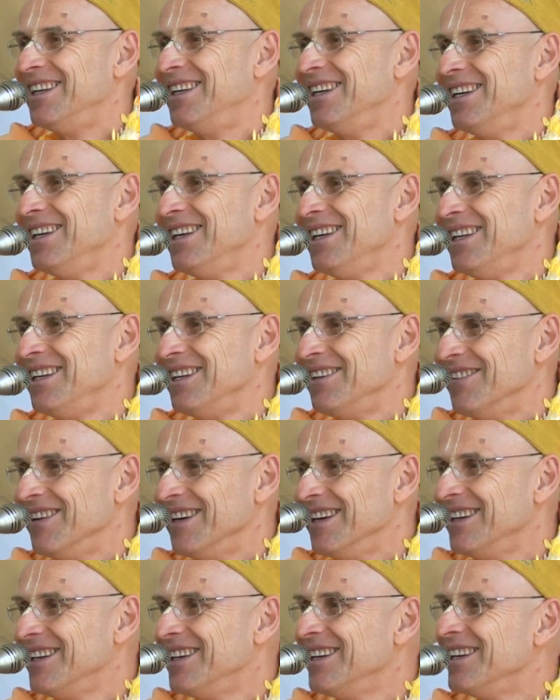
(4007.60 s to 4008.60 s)

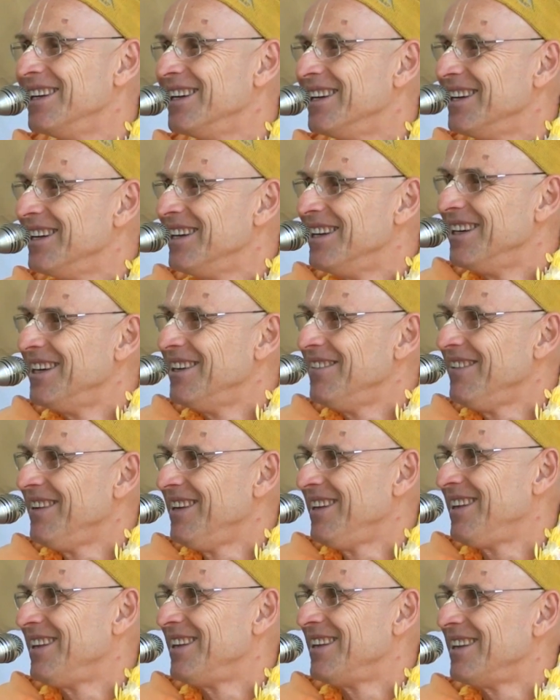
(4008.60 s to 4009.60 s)
Anyway,
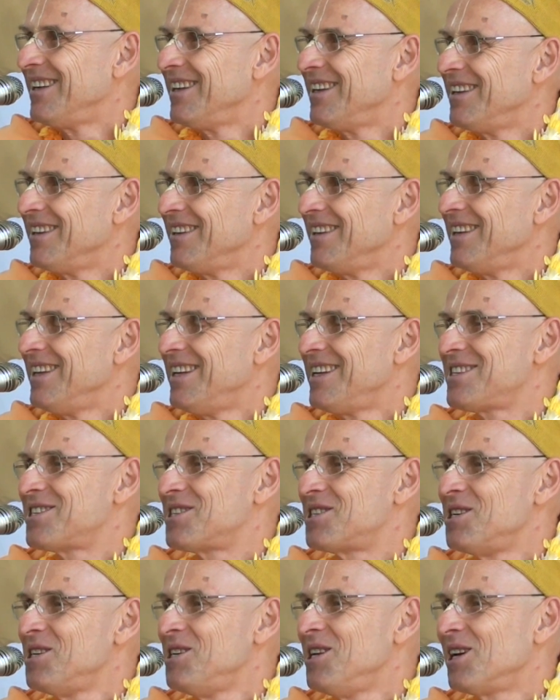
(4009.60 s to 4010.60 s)
but let's
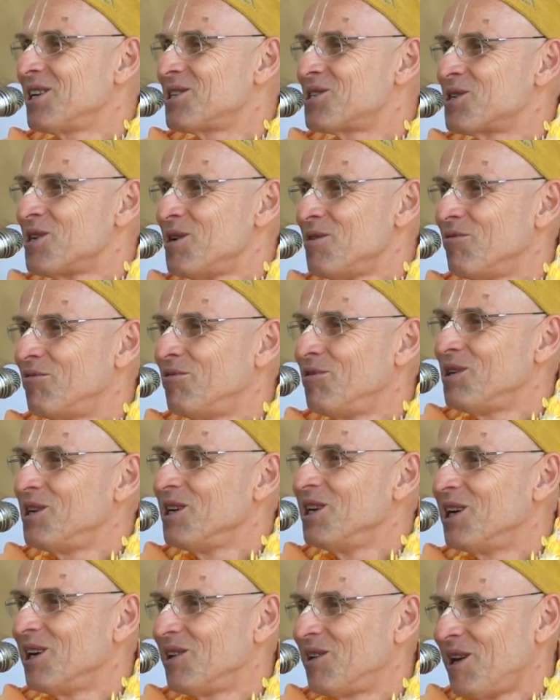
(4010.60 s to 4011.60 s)
see next time if we
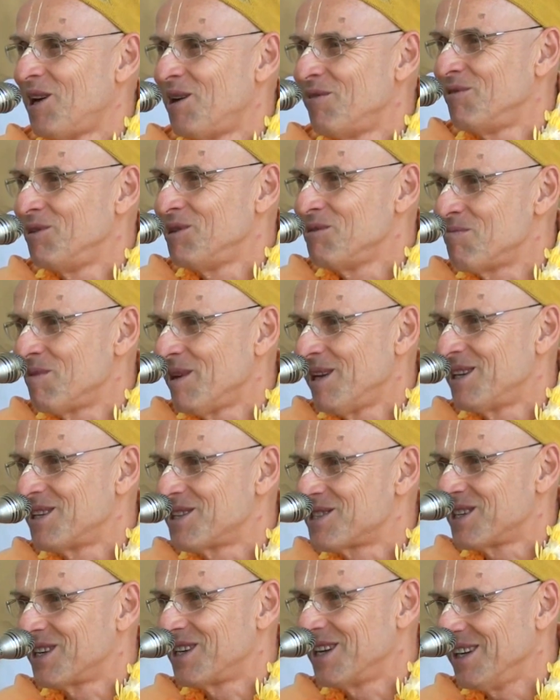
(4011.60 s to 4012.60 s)
can get the heavenly
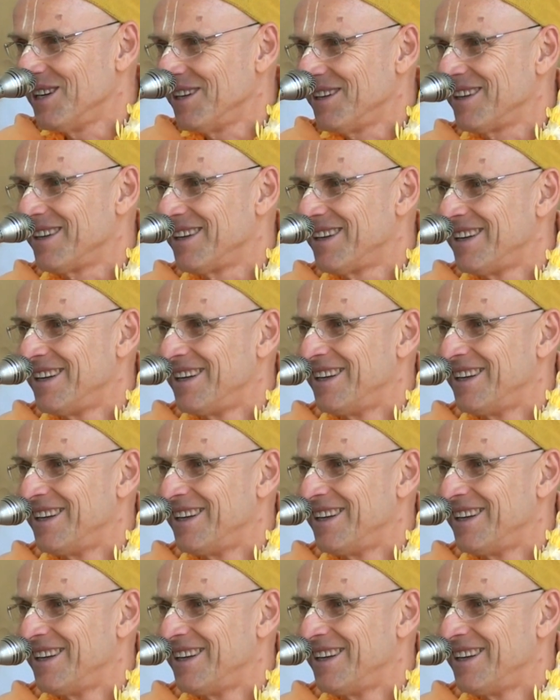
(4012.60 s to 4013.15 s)
planets again.